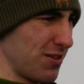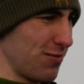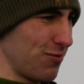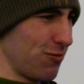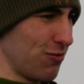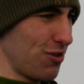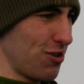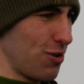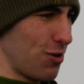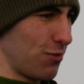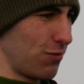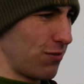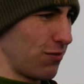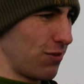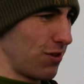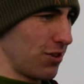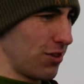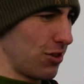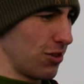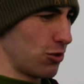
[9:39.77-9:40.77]
in front of
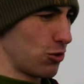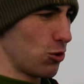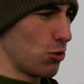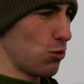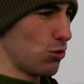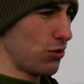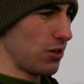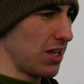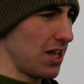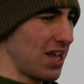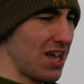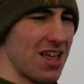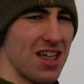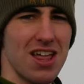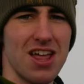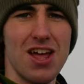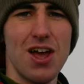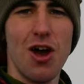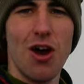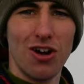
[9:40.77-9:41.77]
the tour there.
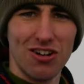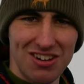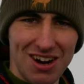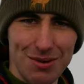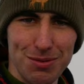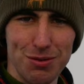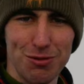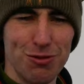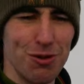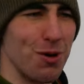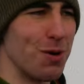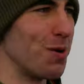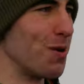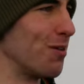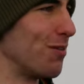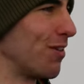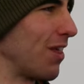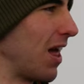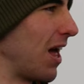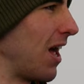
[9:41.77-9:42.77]
We'll grab a photo
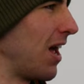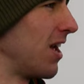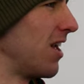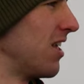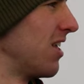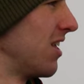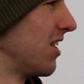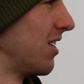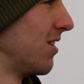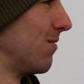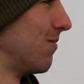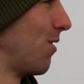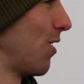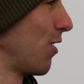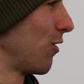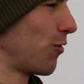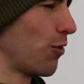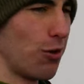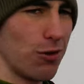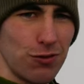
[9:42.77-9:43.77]
of that. Might
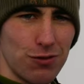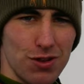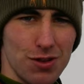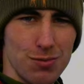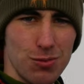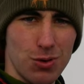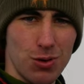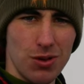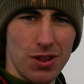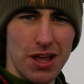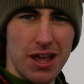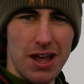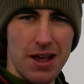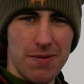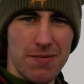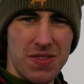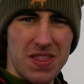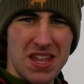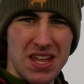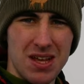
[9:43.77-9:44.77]
have got a few more there,
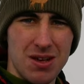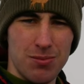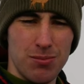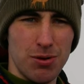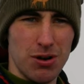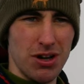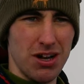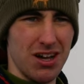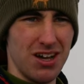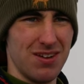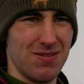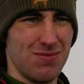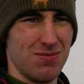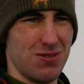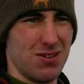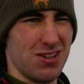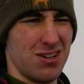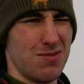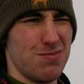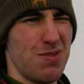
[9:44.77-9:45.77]
but um,
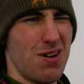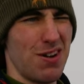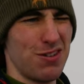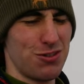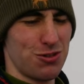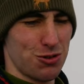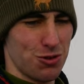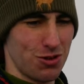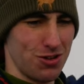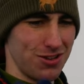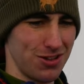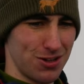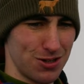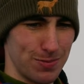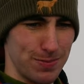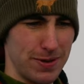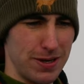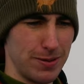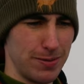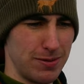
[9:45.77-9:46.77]
I might have just got a nice
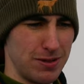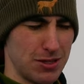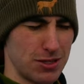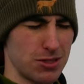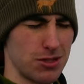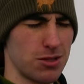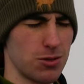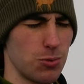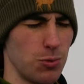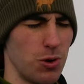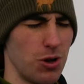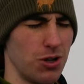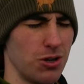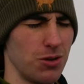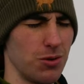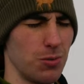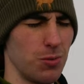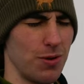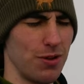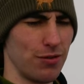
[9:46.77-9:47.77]
minimalist
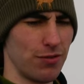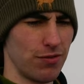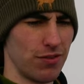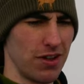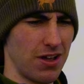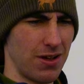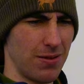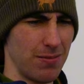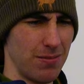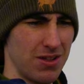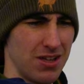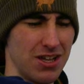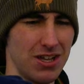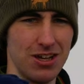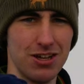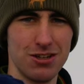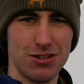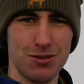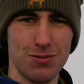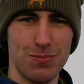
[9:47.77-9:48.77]
one with um,
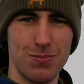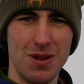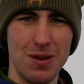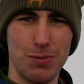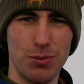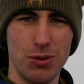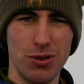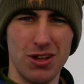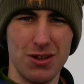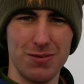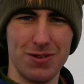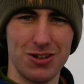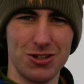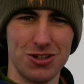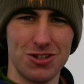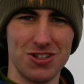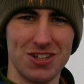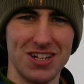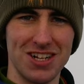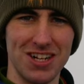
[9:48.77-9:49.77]
some people they might
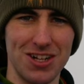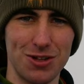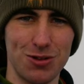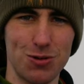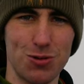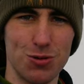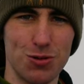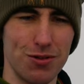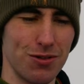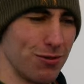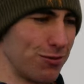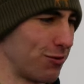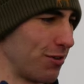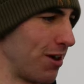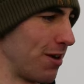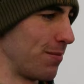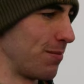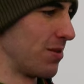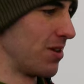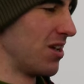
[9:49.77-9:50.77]
just seen in the corner of the
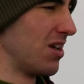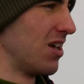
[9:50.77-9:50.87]
frame.